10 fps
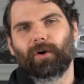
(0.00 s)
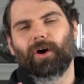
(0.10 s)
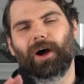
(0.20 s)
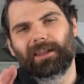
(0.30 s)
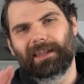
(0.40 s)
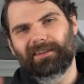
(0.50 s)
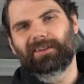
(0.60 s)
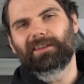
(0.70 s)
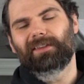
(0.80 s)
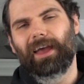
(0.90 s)
All right, let's
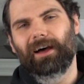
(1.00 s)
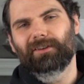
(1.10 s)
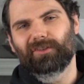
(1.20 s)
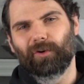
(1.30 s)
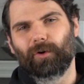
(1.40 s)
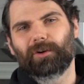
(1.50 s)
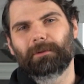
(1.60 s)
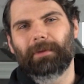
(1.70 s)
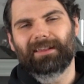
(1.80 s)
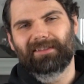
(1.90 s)
get down to talking
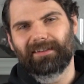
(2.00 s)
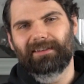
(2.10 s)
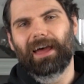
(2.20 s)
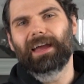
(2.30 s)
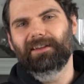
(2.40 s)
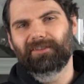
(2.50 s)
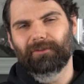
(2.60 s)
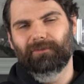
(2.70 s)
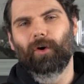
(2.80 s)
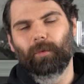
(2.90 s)
about today's
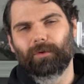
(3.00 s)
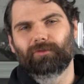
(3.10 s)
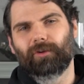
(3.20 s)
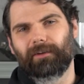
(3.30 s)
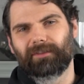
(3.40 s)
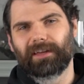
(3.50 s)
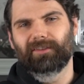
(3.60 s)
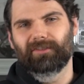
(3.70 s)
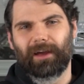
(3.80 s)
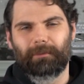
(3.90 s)
four-wheel drive
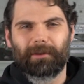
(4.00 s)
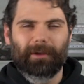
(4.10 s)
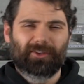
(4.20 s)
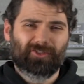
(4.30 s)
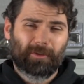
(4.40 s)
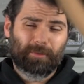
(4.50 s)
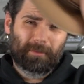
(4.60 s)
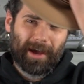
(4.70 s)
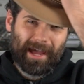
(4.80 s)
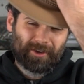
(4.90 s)
diesels. Now, I better make sure I put my hat